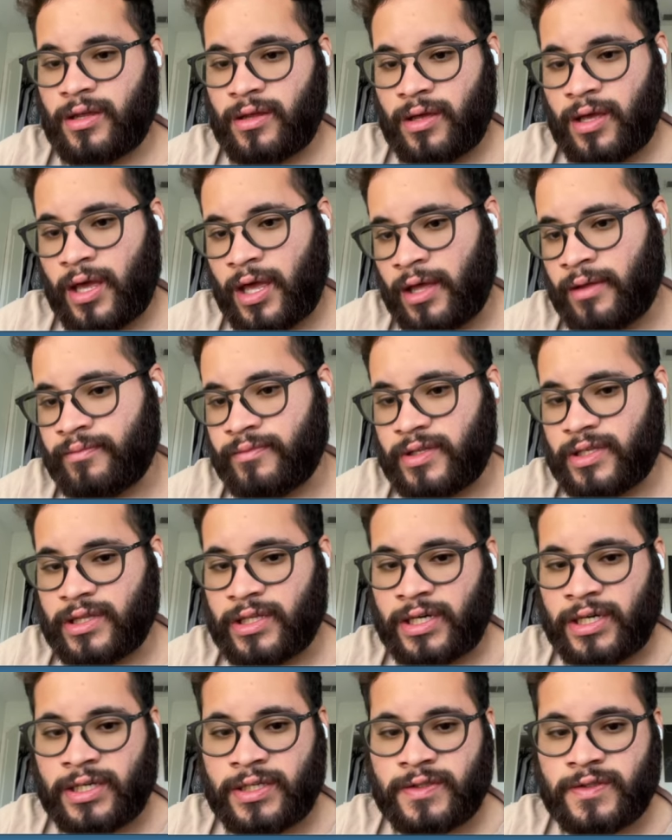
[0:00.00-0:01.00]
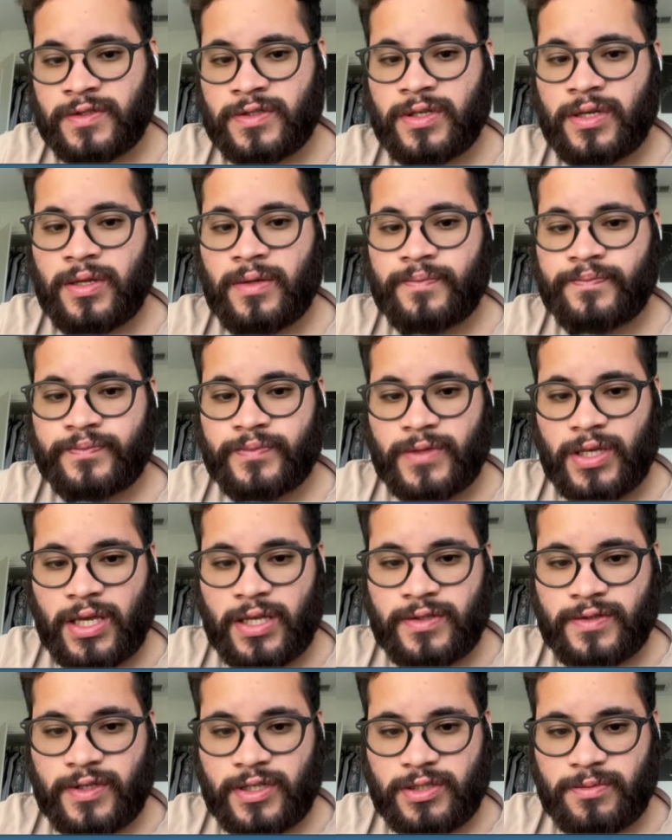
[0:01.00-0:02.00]
empty lines, and
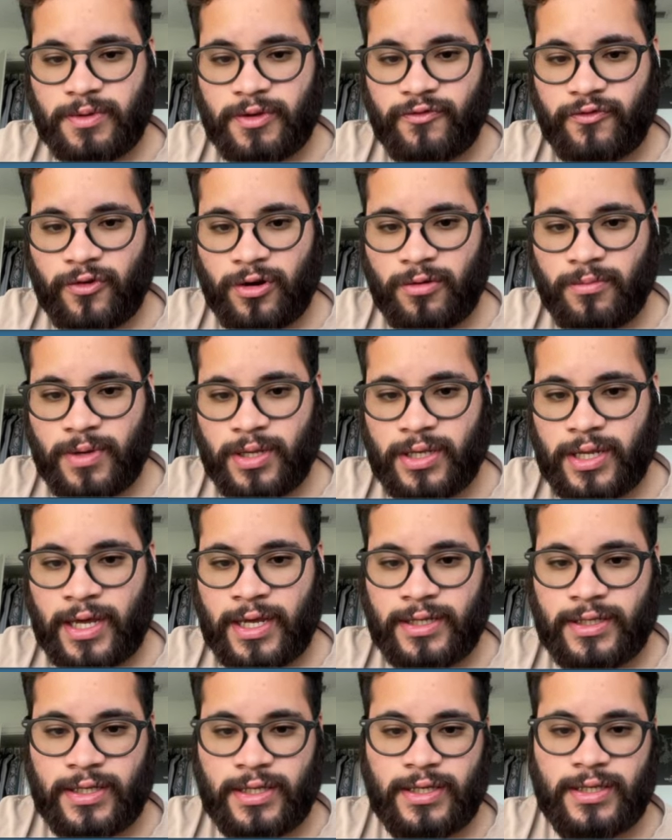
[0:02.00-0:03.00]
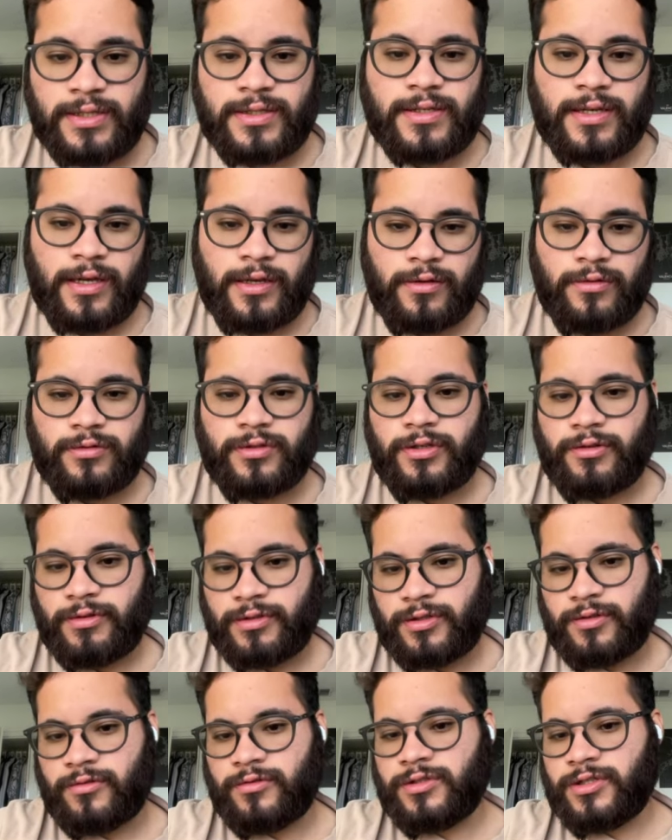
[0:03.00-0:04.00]
CSV format ID, title,
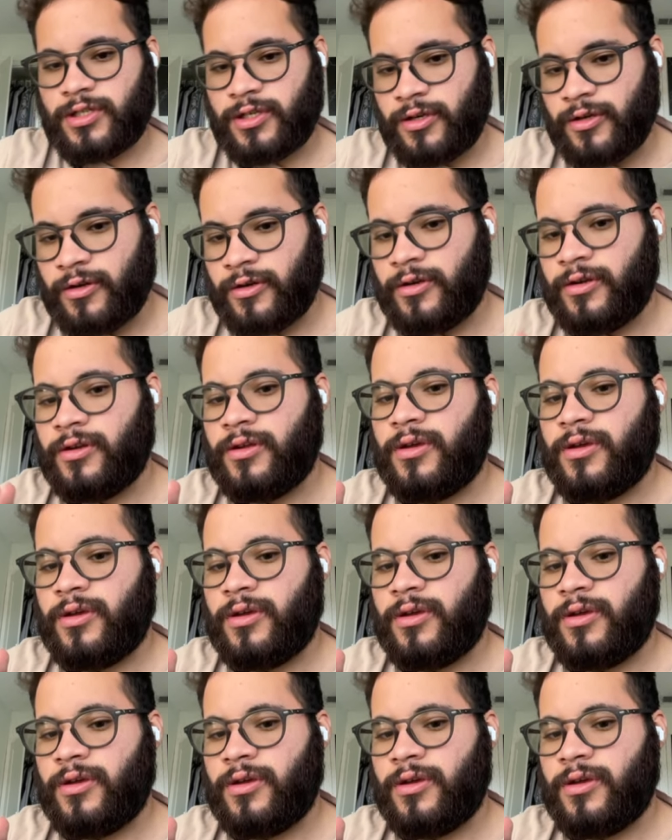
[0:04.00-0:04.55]
director, year,